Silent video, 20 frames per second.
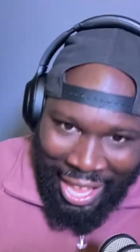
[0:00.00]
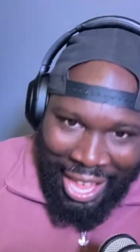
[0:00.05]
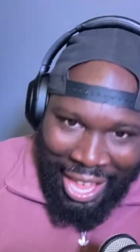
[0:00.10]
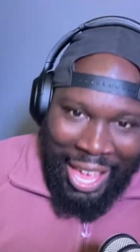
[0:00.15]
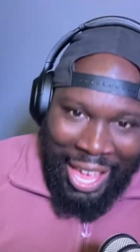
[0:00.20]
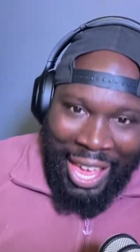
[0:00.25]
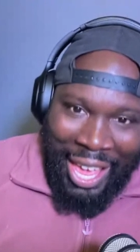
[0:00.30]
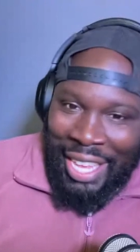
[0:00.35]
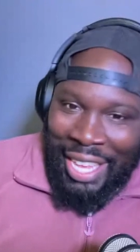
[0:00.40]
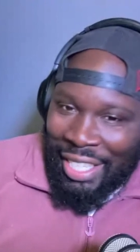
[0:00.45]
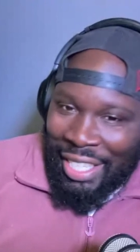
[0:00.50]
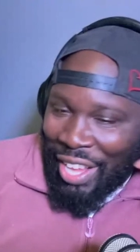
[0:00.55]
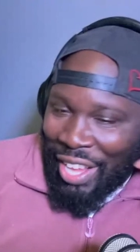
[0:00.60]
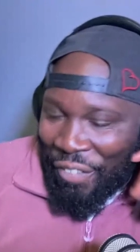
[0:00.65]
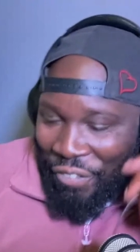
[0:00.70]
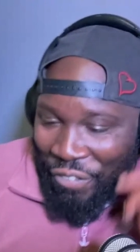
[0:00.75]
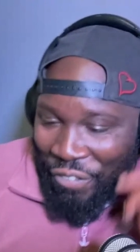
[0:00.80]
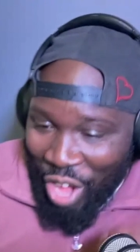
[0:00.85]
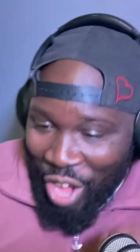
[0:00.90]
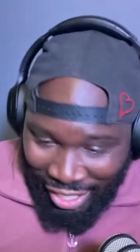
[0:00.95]
He's a
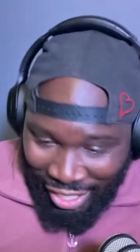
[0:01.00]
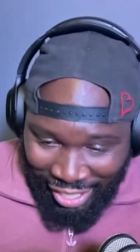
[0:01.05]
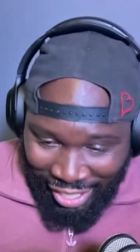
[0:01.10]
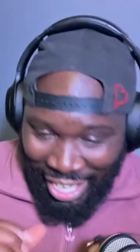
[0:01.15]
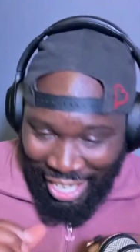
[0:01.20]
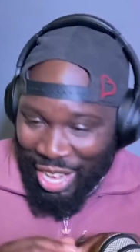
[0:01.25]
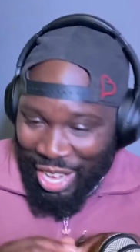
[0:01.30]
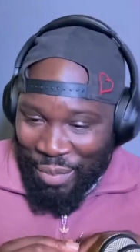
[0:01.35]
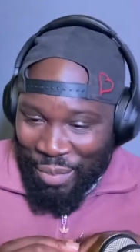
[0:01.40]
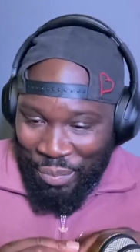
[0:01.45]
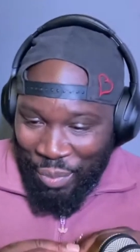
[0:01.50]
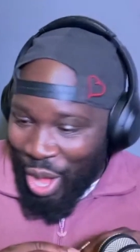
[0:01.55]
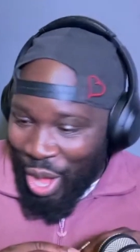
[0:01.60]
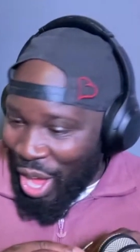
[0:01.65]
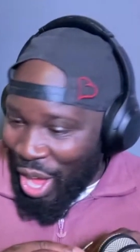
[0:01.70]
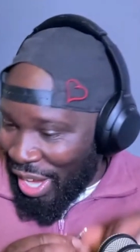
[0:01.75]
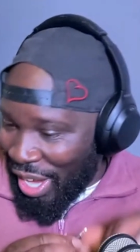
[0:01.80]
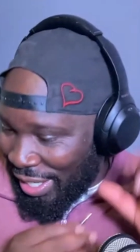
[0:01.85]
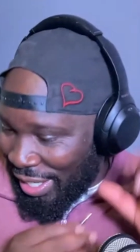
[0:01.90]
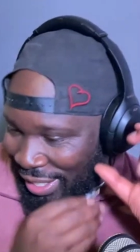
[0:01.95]
fox in the
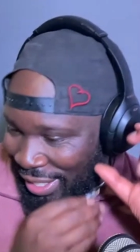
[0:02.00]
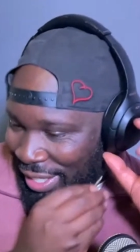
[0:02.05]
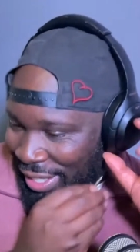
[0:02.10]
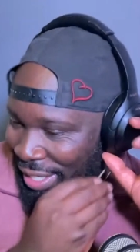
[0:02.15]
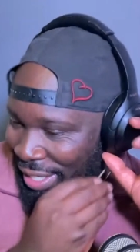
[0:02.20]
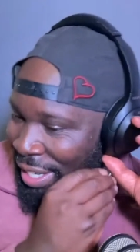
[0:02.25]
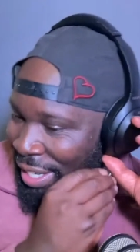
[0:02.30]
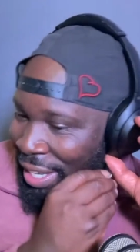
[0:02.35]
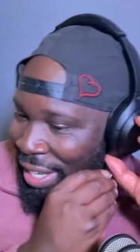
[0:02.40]
box.